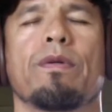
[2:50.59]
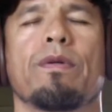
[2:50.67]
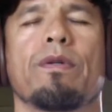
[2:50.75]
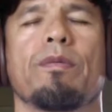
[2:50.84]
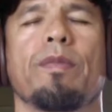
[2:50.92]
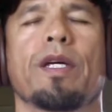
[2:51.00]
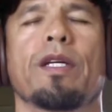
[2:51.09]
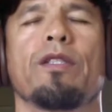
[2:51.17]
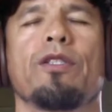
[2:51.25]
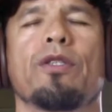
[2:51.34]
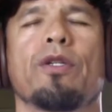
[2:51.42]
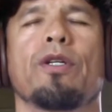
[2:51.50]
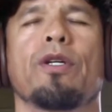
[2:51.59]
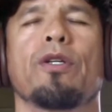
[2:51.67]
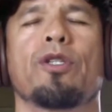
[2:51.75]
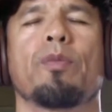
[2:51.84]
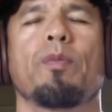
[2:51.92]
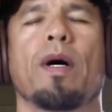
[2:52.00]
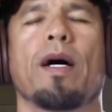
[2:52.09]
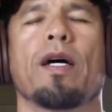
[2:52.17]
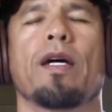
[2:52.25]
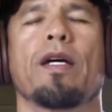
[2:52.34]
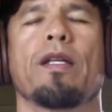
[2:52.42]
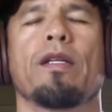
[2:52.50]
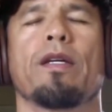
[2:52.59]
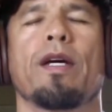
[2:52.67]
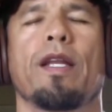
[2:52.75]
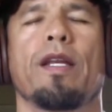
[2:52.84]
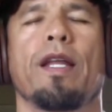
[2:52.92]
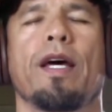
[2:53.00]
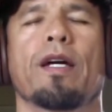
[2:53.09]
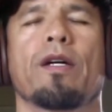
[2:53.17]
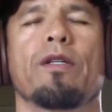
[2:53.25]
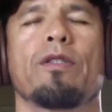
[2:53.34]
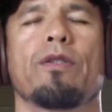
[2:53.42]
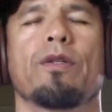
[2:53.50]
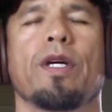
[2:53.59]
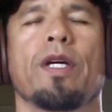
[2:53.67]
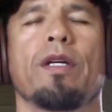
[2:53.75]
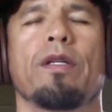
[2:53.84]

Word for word: making sure your spine and neck are straight.